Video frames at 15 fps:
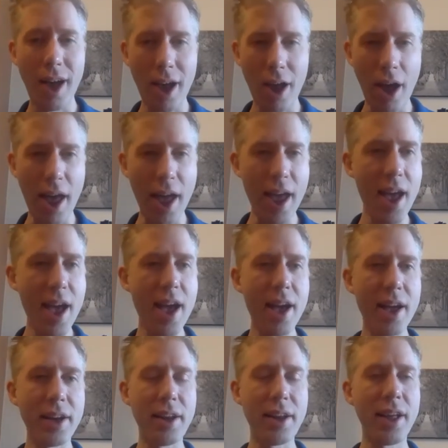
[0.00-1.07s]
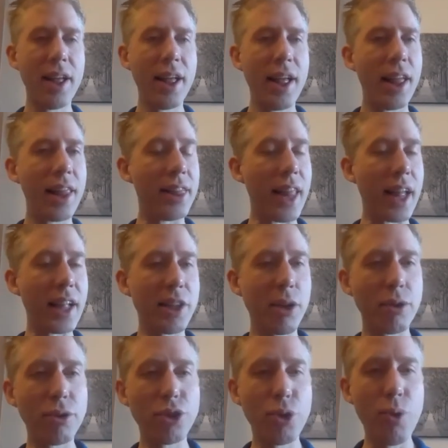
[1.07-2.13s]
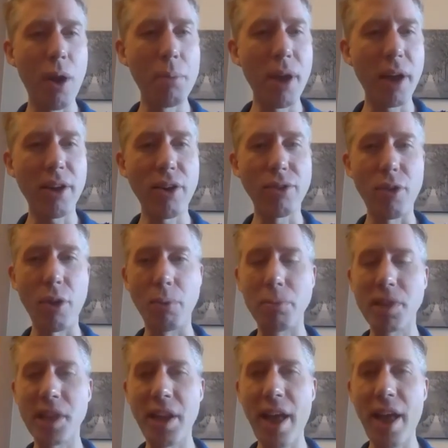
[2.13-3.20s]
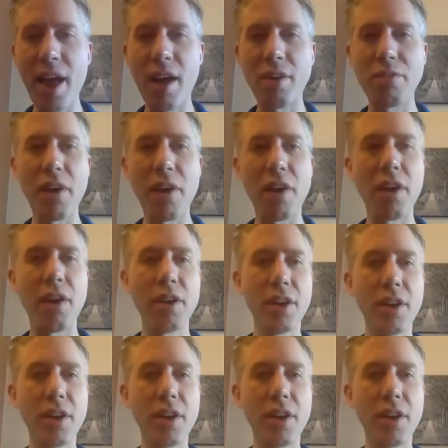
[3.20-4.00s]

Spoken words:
And let's go to our breakout rooms and have a